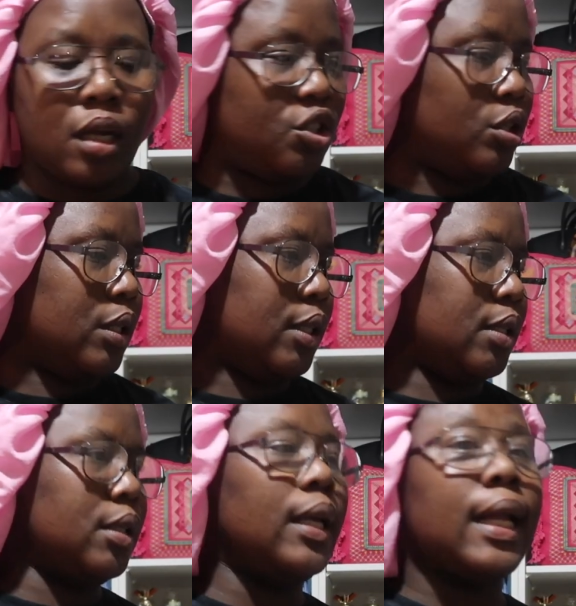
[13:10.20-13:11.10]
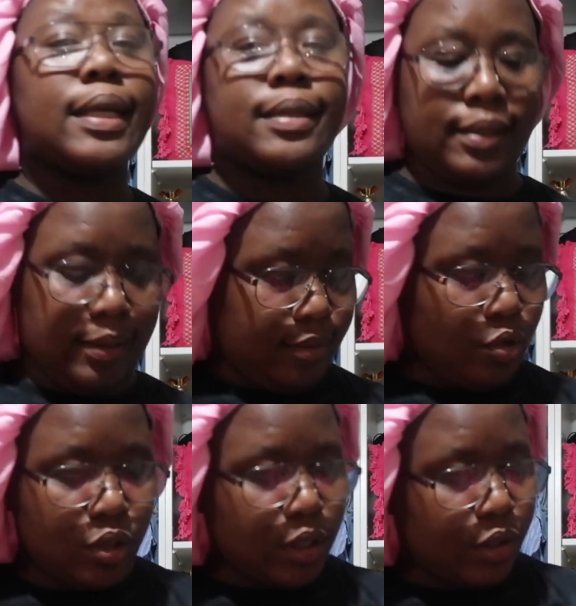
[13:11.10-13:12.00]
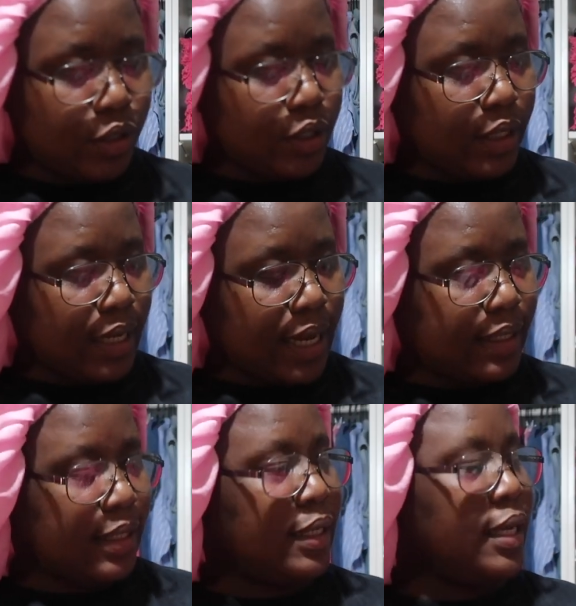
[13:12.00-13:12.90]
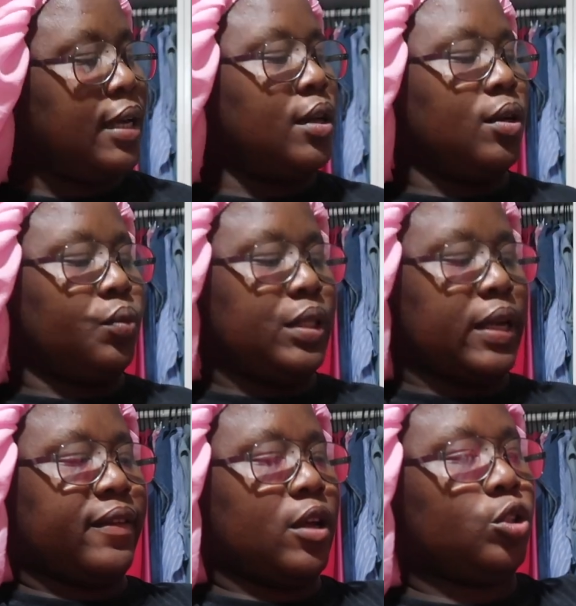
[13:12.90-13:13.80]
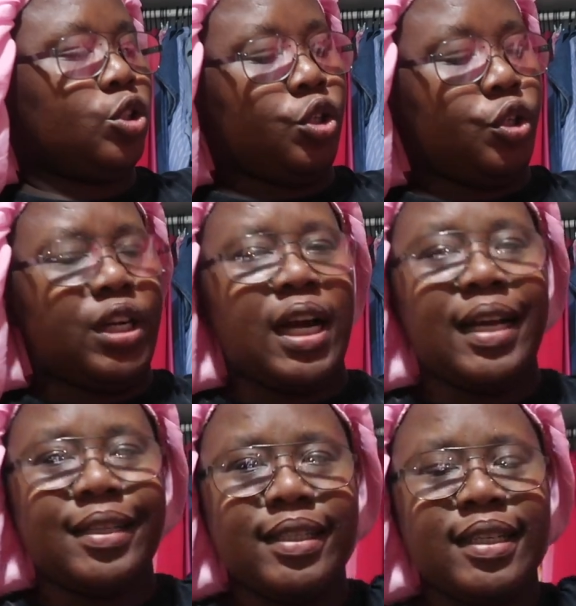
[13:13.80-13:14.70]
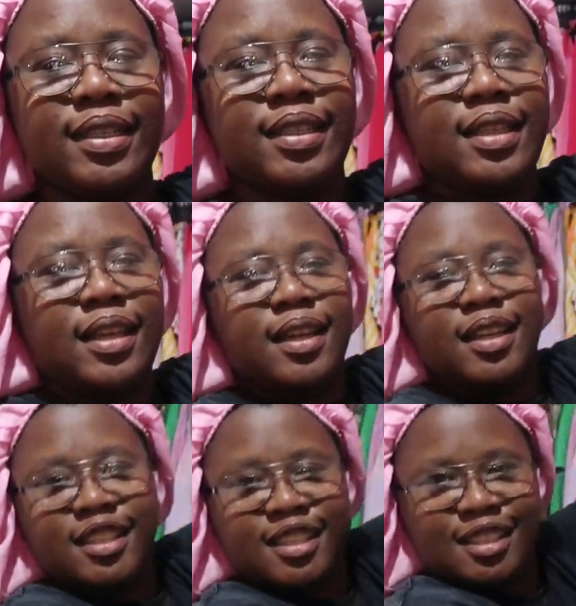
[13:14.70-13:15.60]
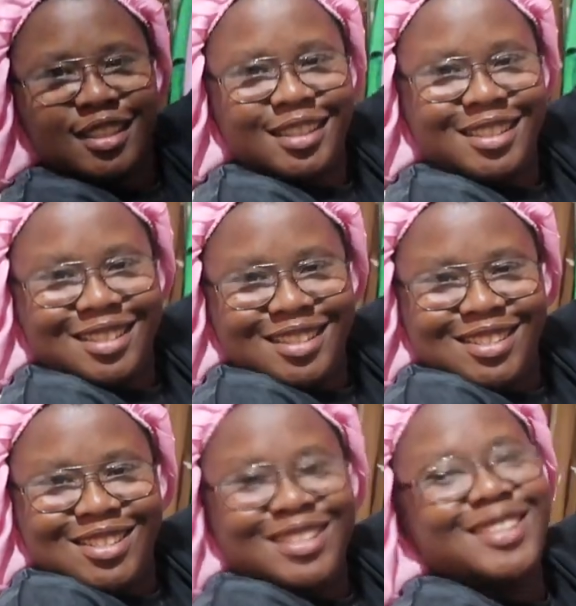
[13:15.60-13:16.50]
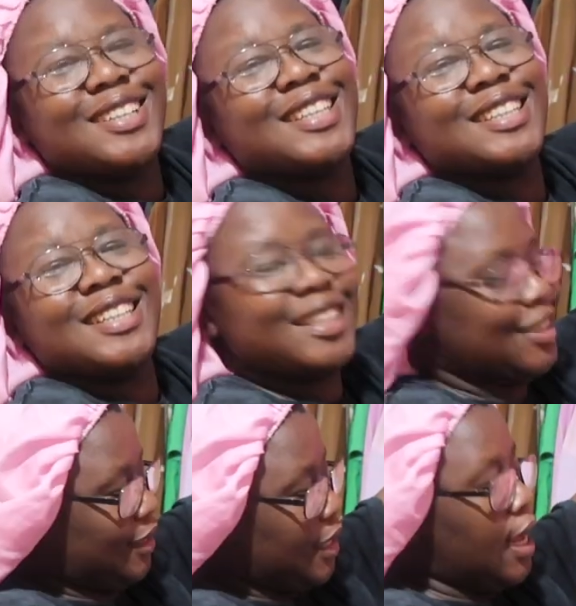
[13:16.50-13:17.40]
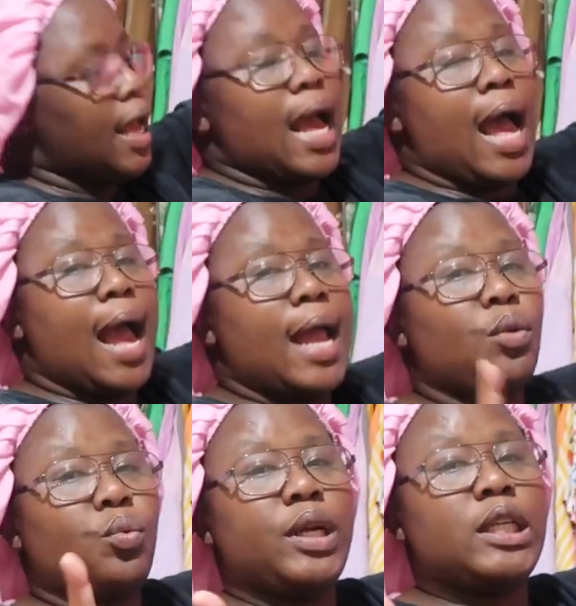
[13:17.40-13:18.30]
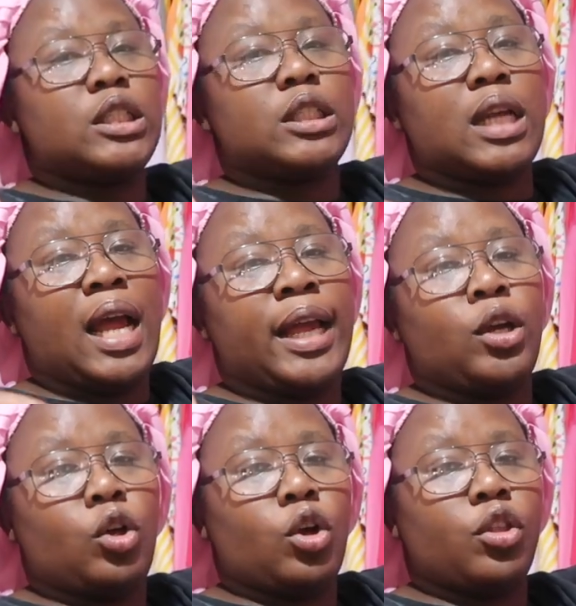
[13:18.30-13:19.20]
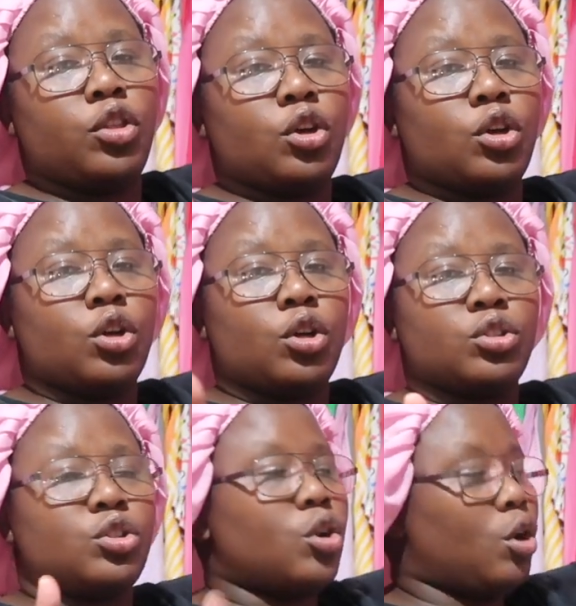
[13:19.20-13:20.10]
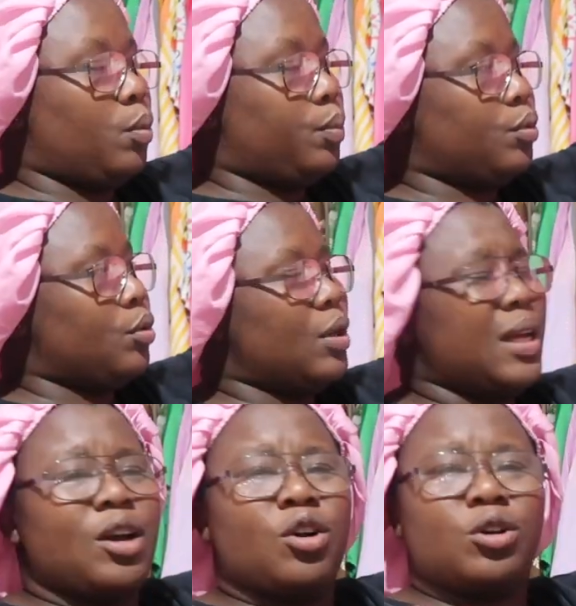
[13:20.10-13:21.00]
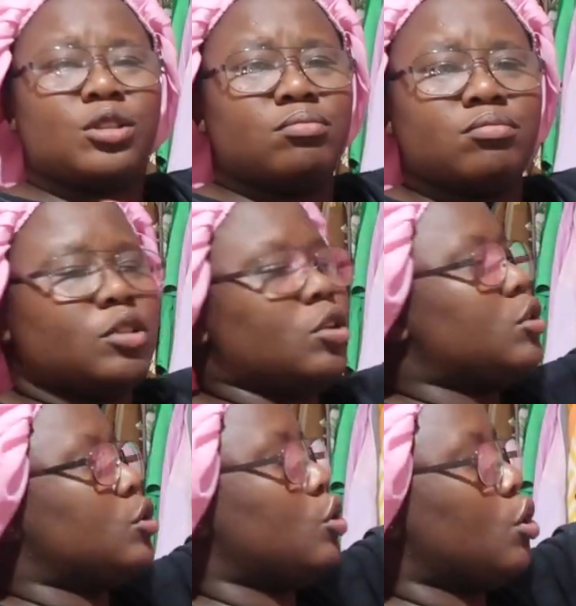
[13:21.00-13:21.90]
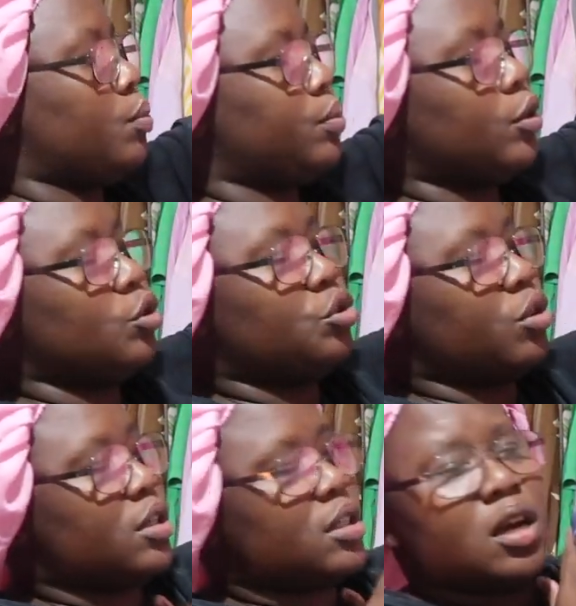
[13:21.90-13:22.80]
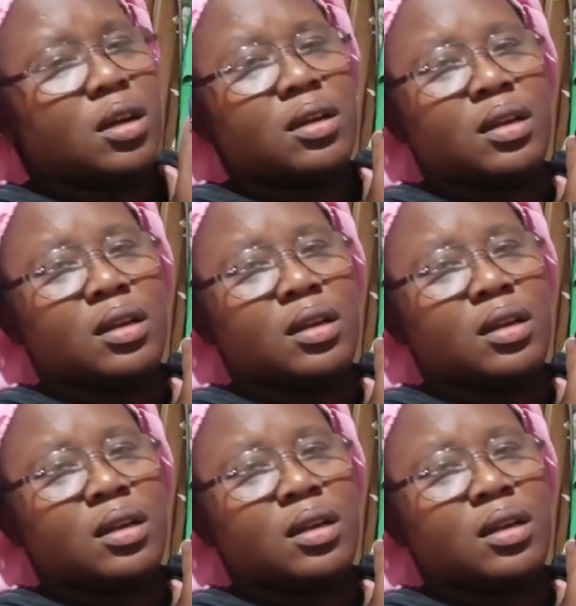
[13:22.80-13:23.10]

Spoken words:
actually the last, not second to the last, which I cannot show you guys, is this. Look at this. I wish I got the top, or not the top, the trouser